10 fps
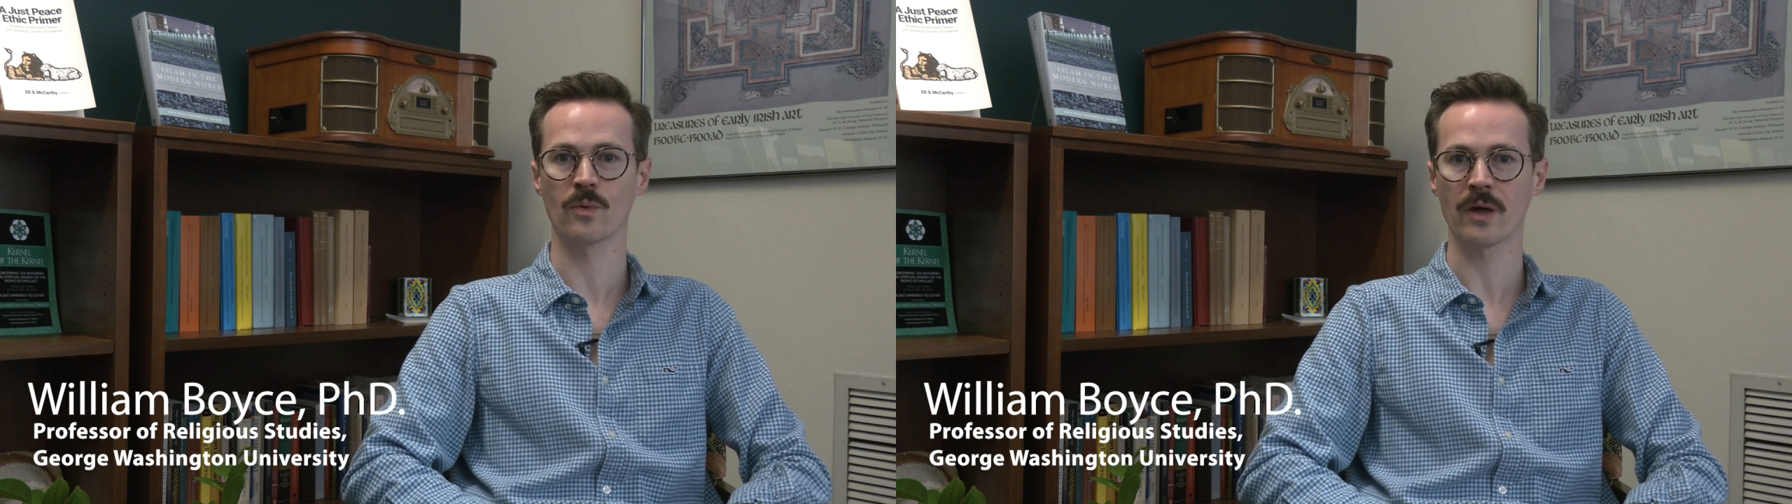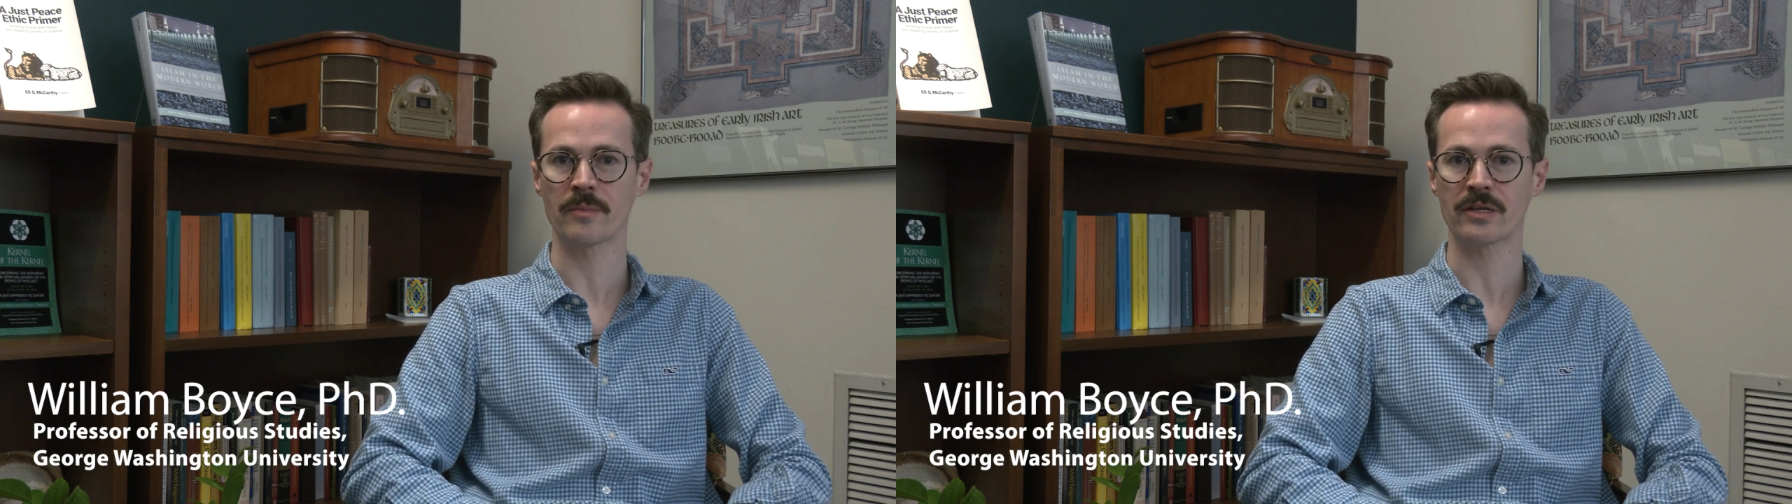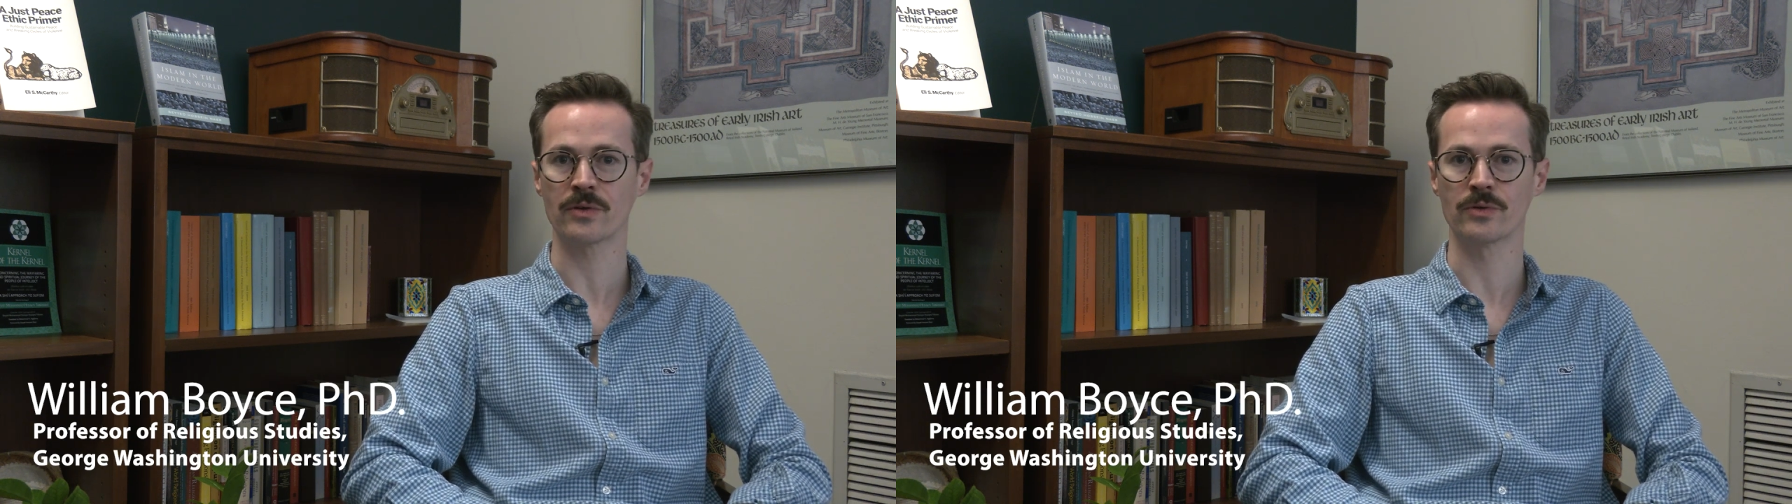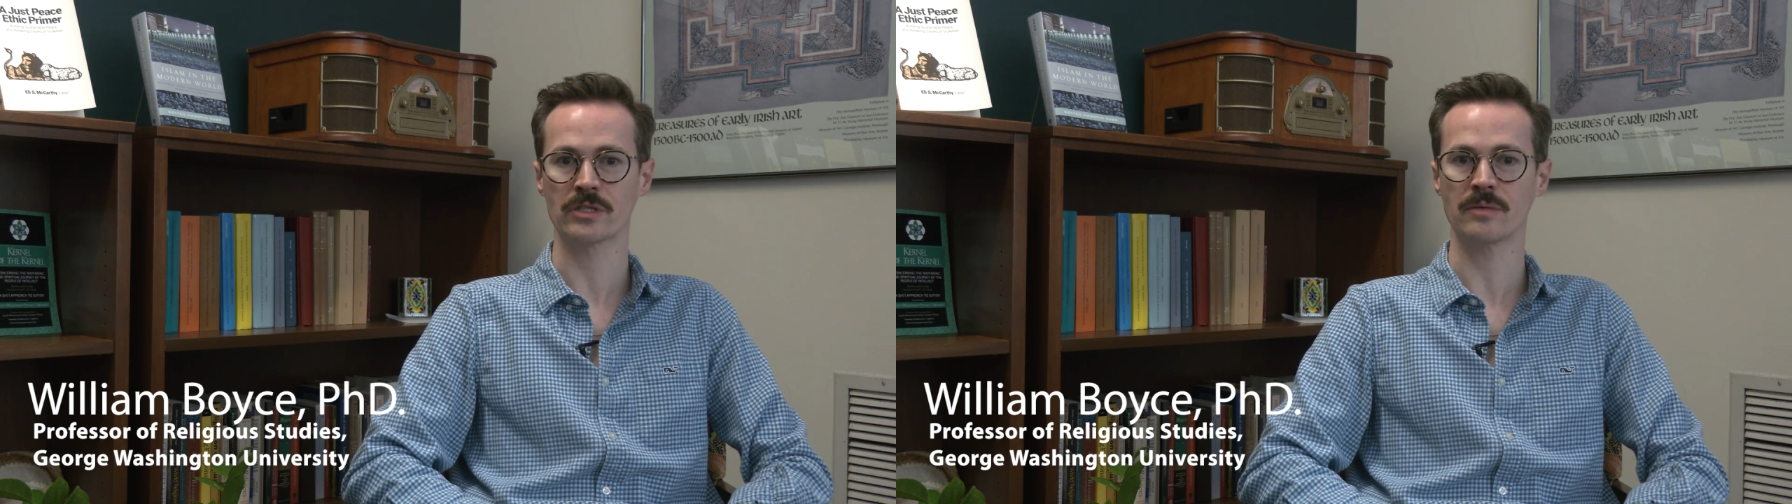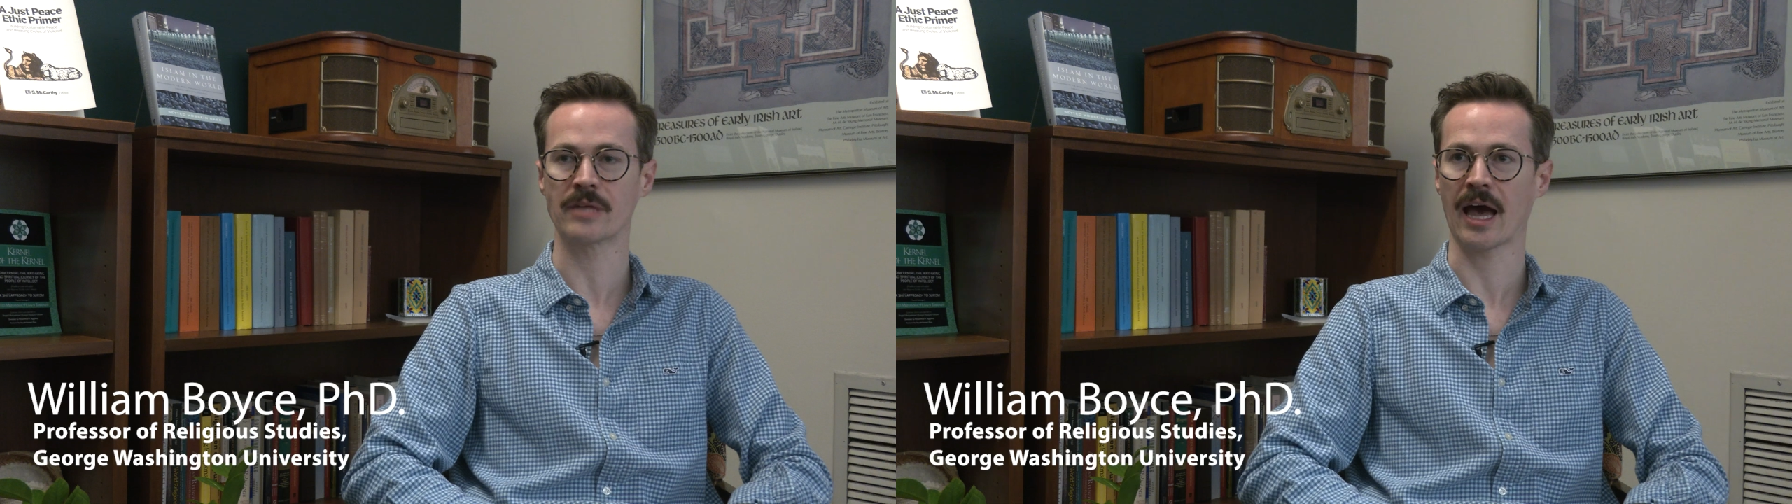women who
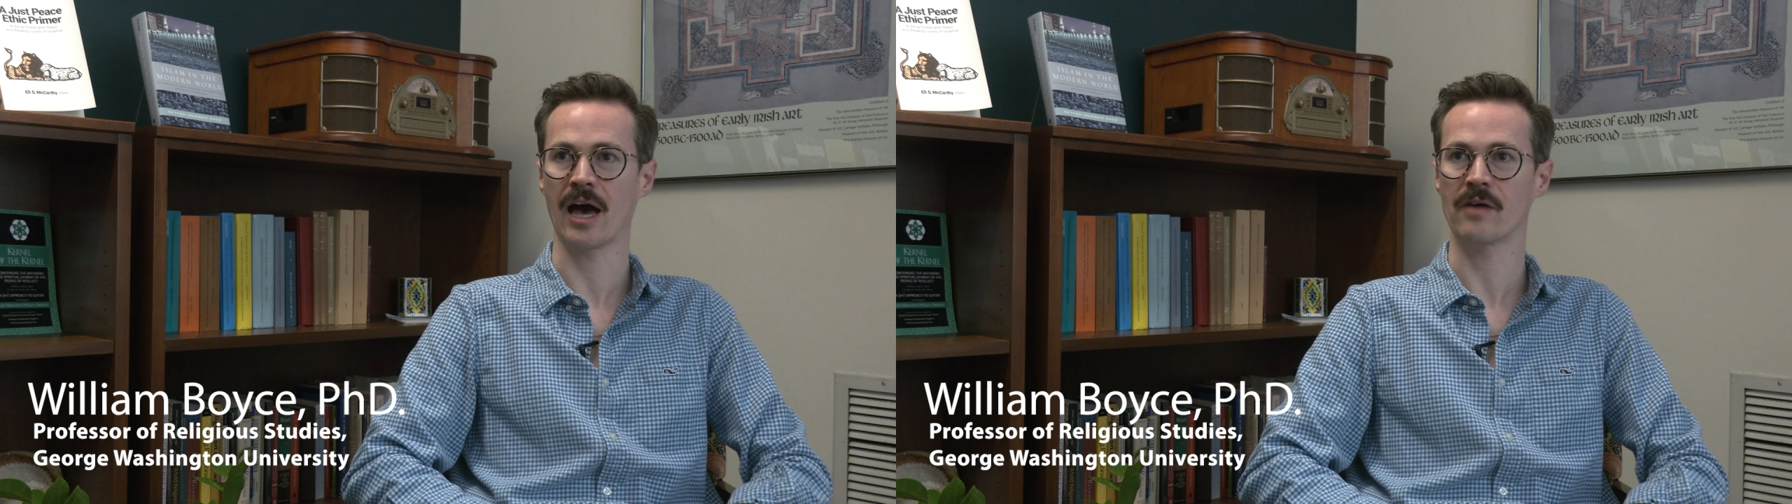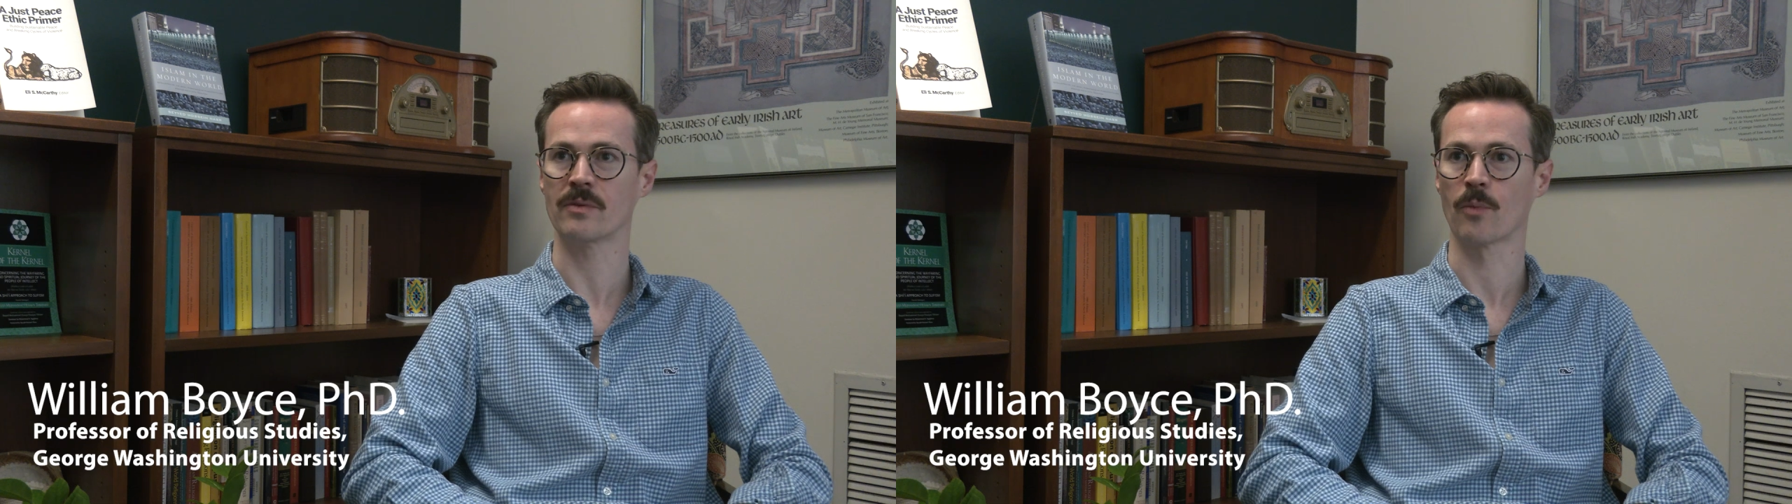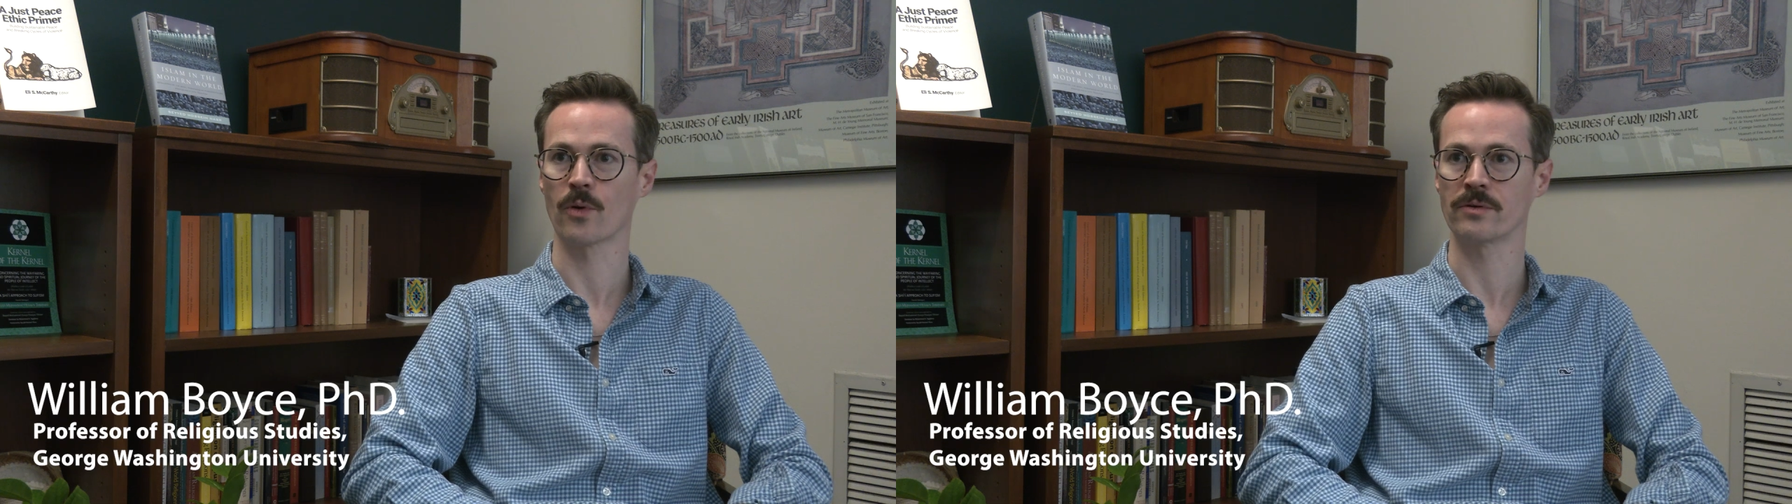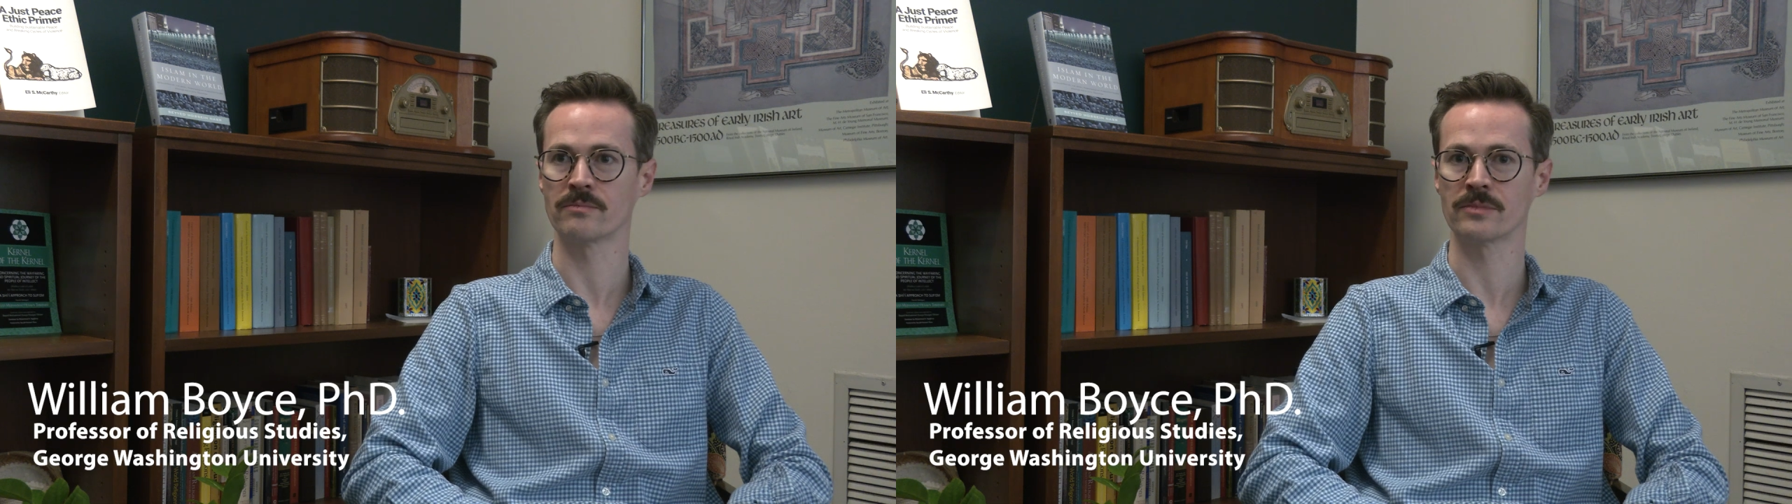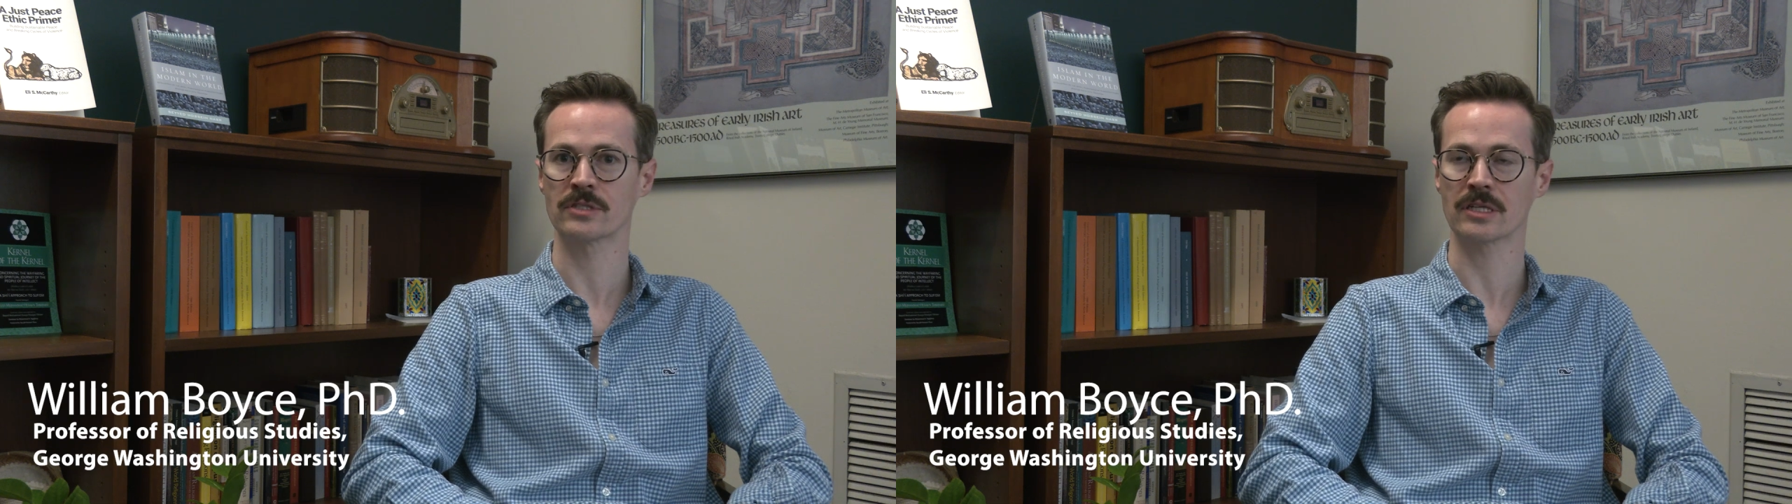seemed to have important,